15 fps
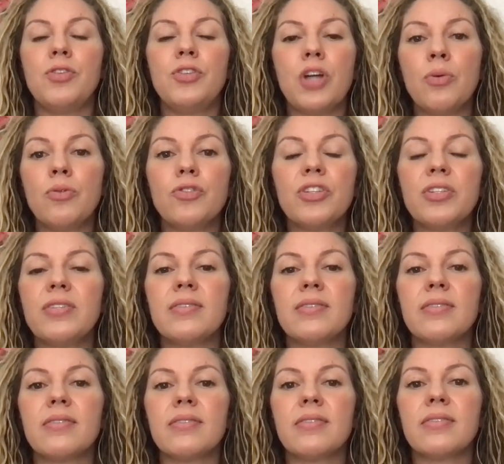Don't just
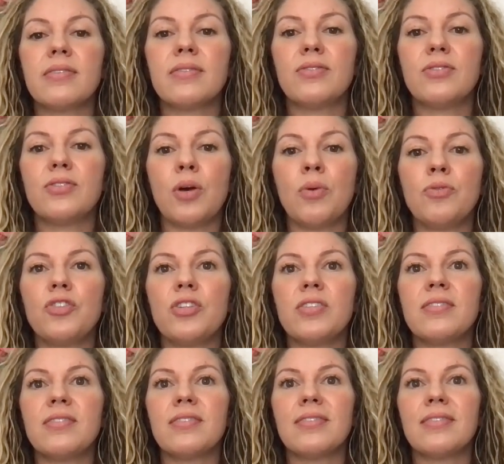
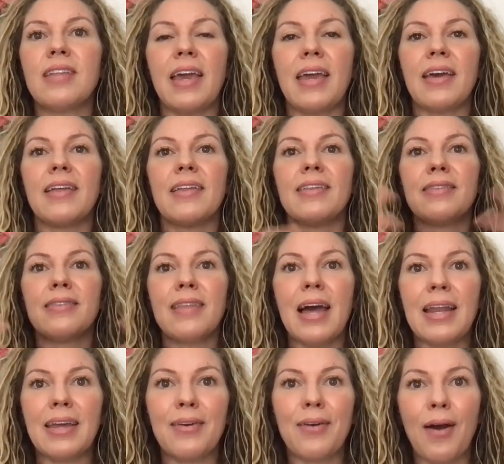like
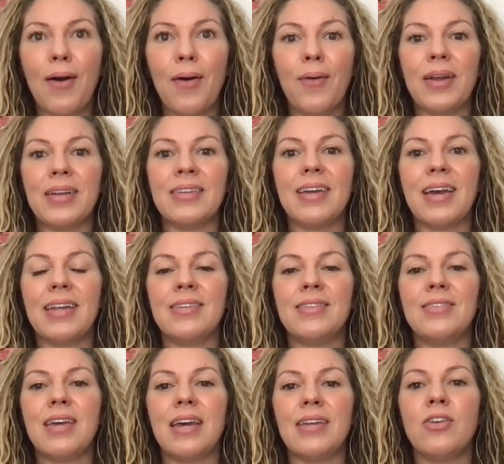let it go
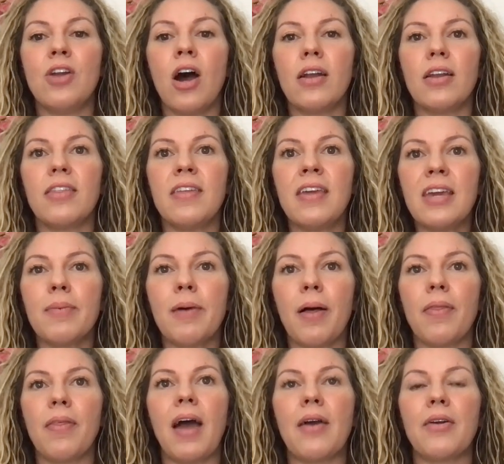and not think
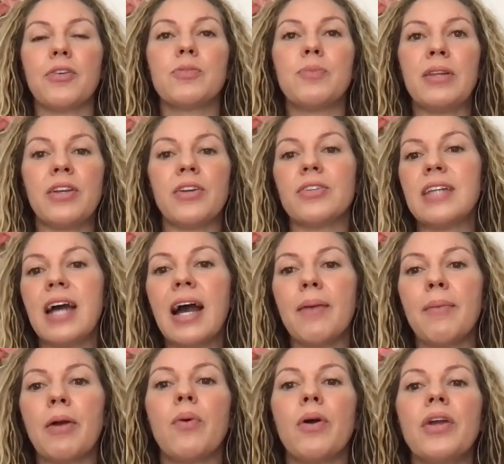about how you're spending your
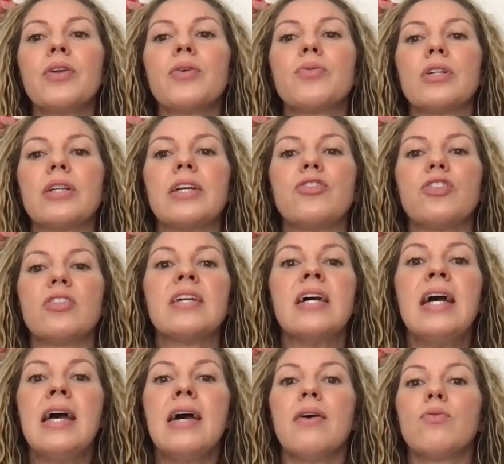time. I want you to really just
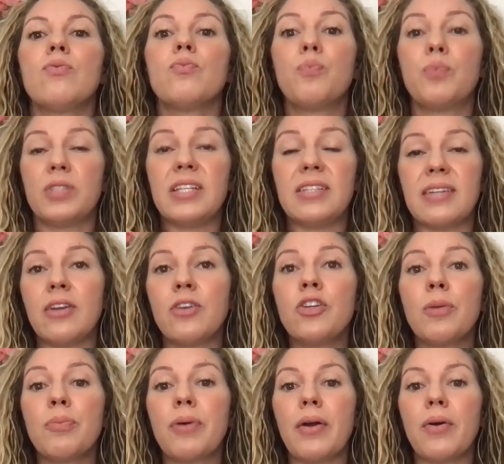decide on
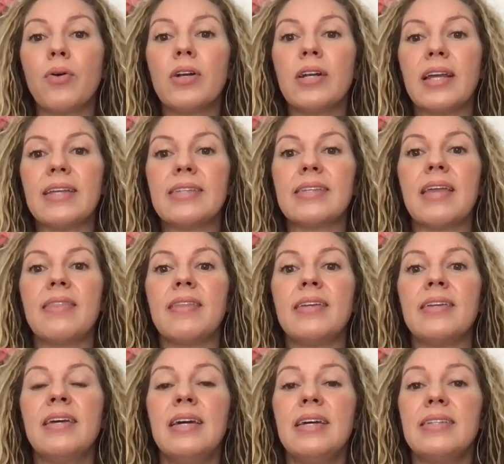your priorities and
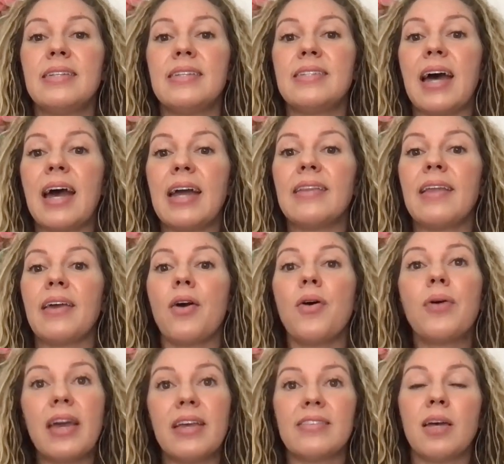then decide like,
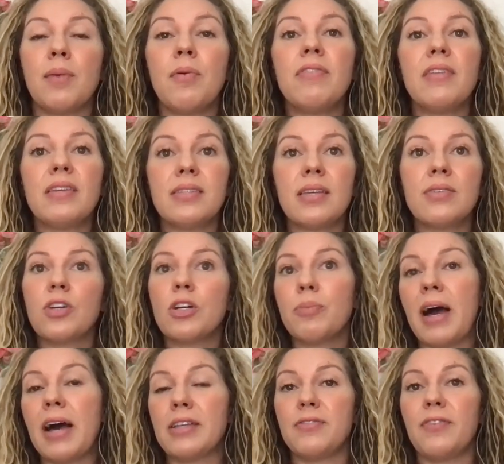okay, some of these things are a
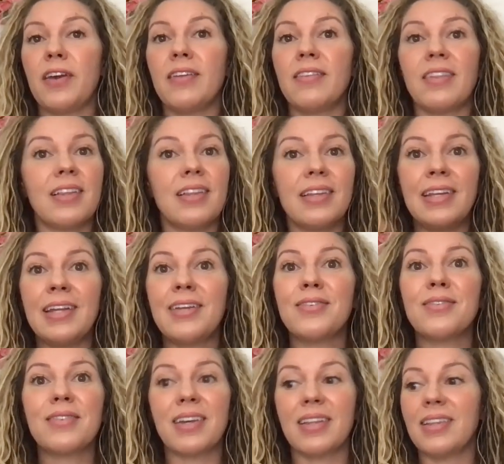pass fail. The
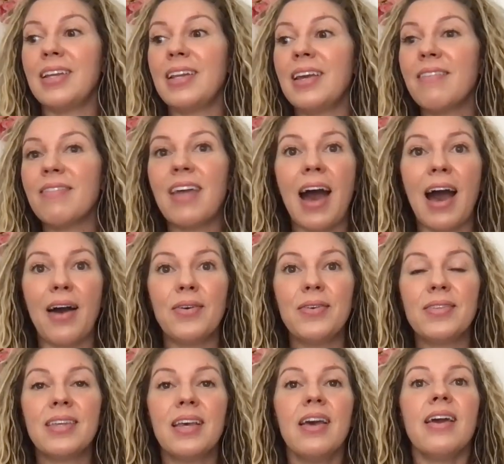cleaning of the
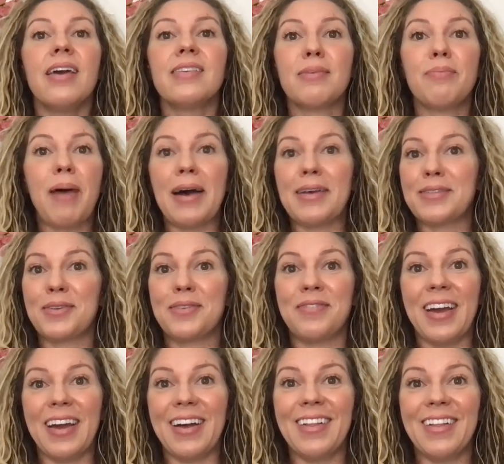house is a pass or
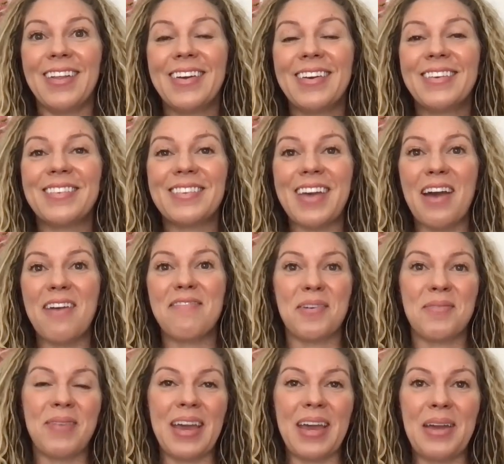fail, okay,
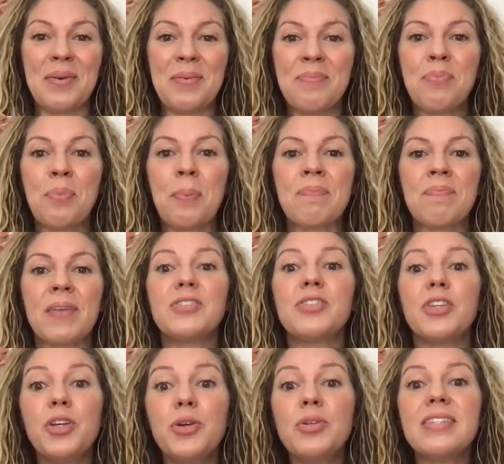for me. So
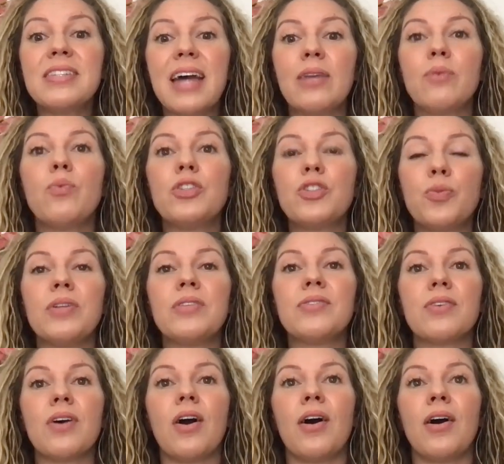you decide which
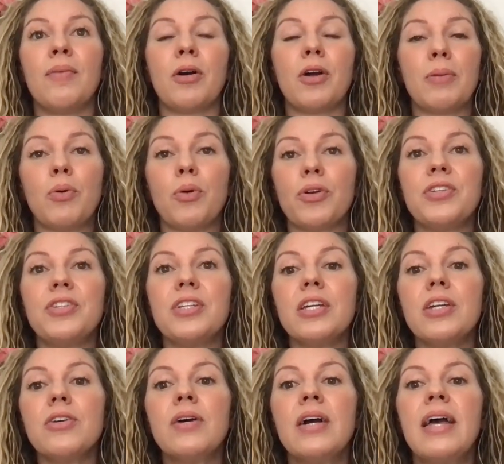ones are important to
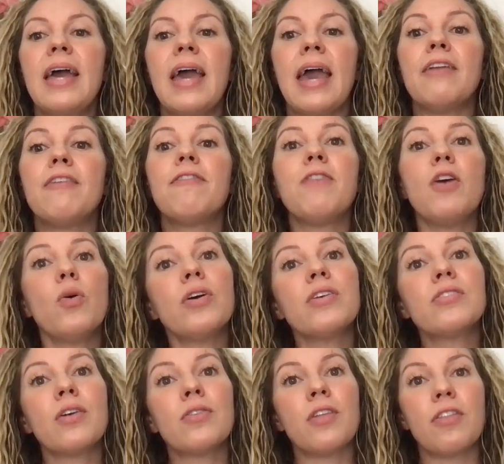you and
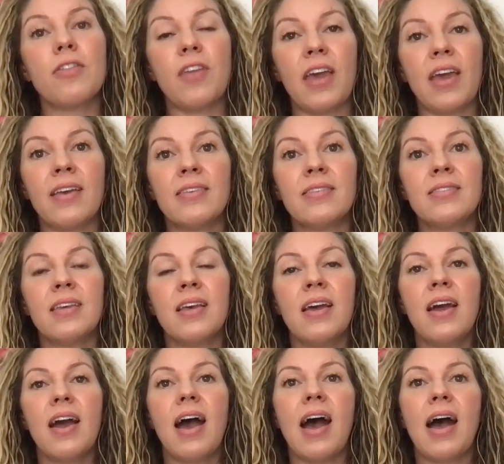focus on the things
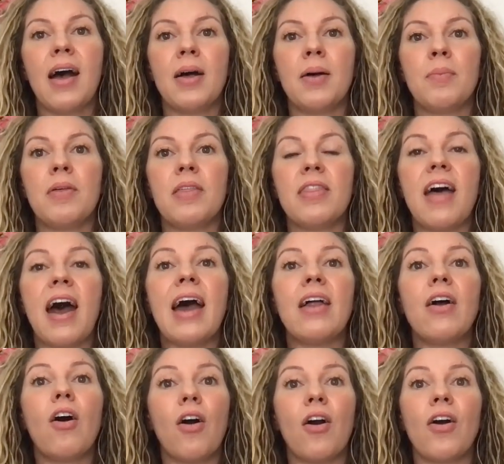
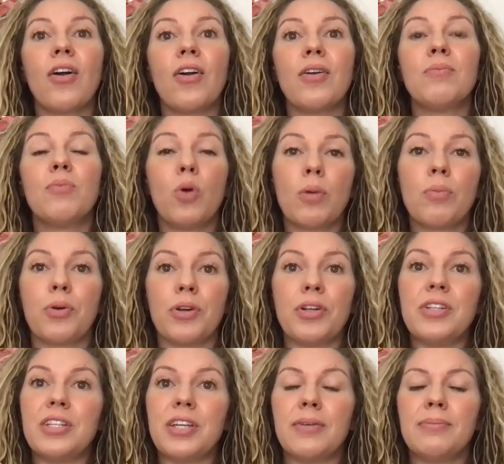that are more
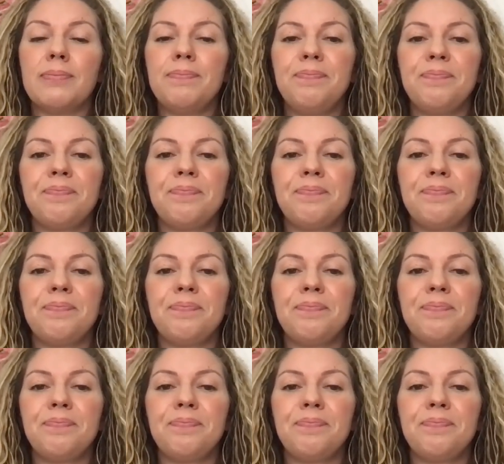important to you.